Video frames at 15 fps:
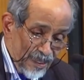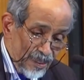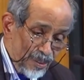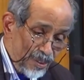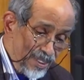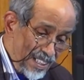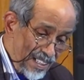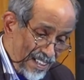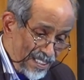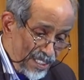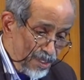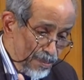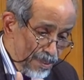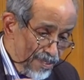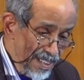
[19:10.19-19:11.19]
So the
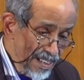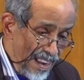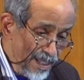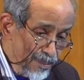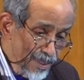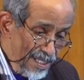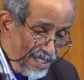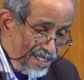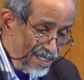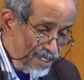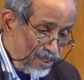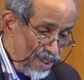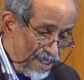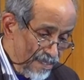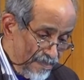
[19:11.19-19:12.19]
connections between language and
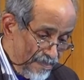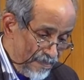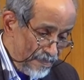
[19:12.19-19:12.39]
so on